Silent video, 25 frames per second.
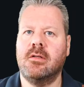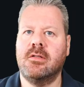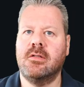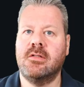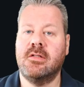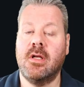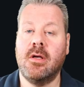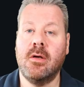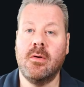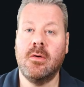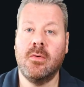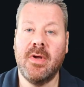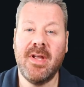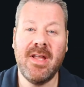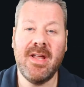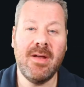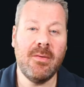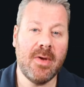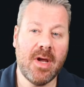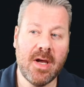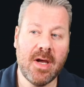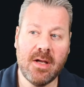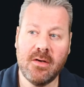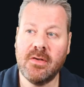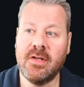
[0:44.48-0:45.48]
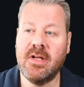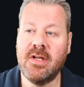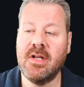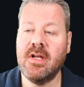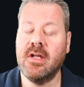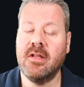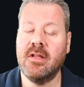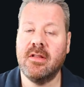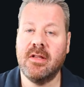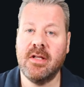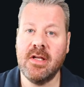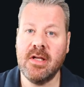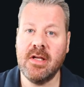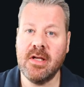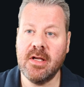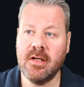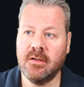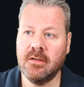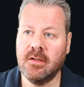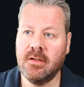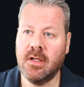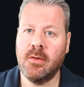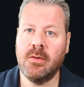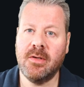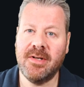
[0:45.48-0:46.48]
So here we are looking at the
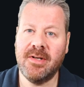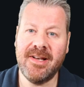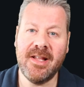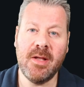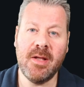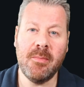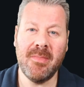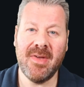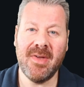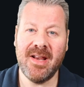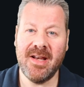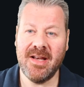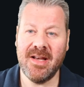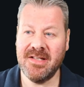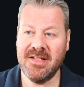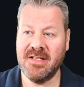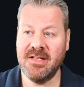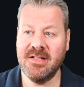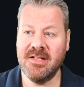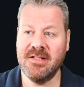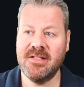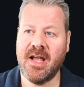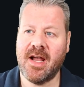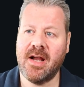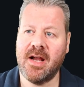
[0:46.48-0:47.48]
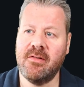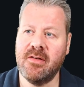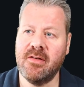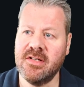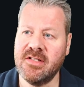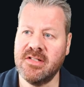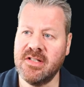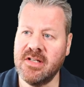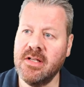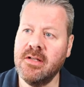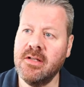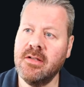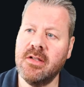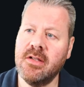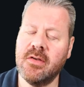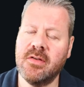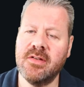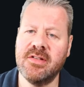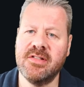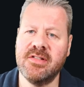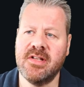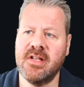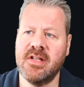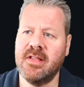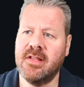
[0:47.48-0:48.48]
lower limb in its entirety. You
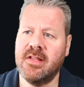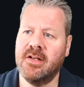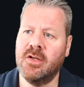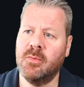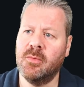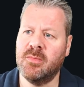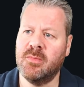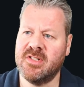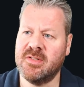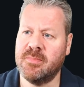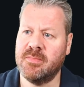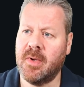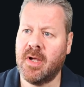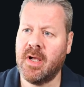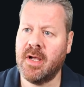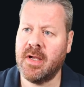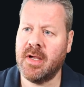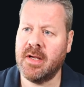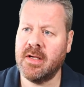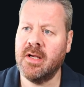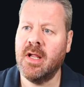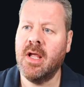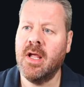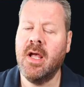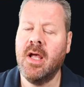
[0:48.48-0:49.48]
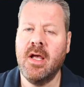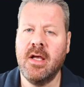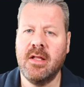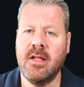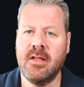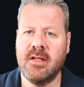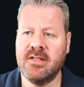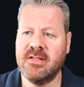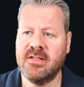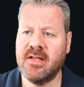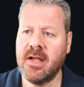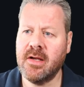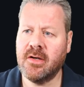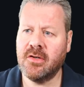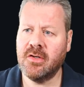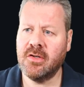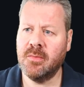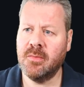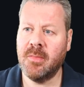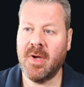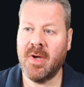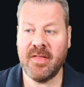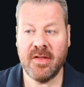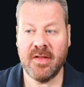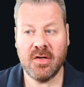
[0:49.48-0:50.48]
can see the lumbar spine, the
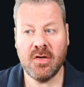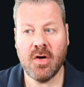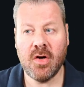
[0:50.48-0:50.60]
sacrum and the